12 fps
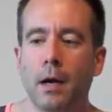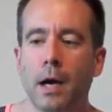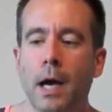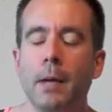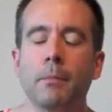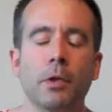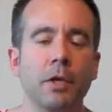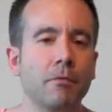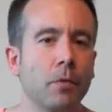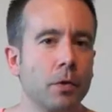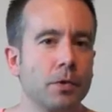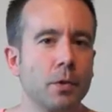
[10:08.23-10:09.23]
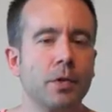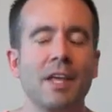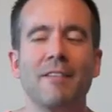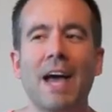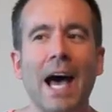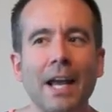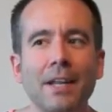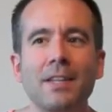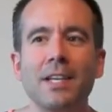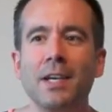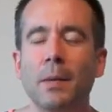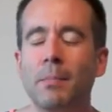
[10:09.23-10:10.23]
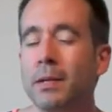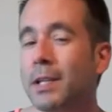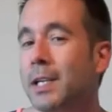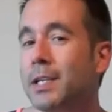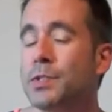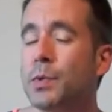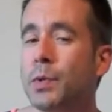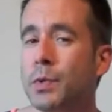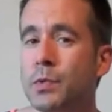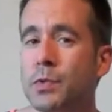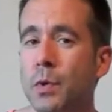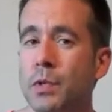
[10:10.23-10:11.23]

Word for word: I'm looking forward to it. They've added the ability to use your